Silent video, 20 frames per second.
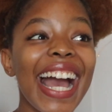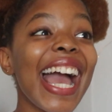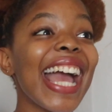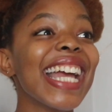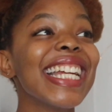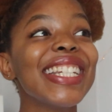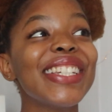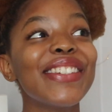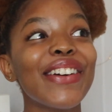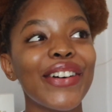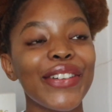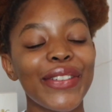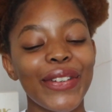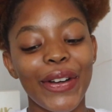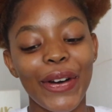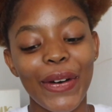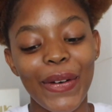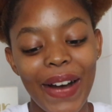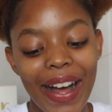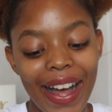I don't
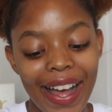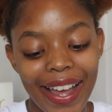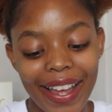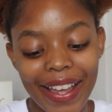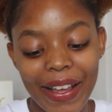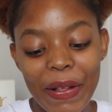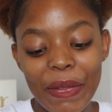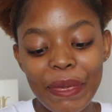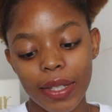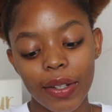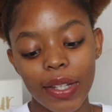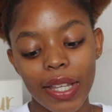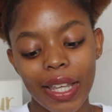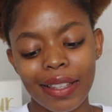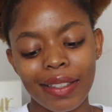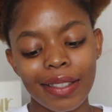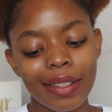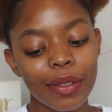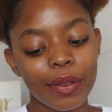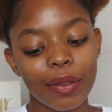know why.
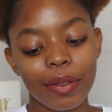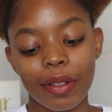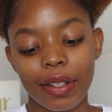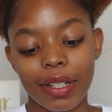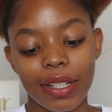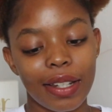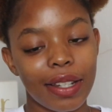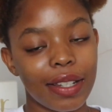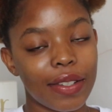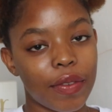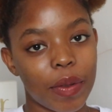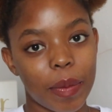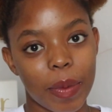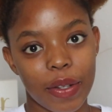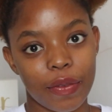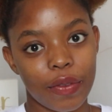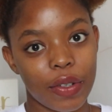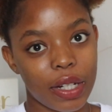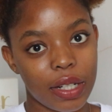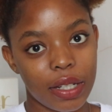Okay, this question is from
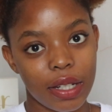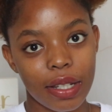my friend.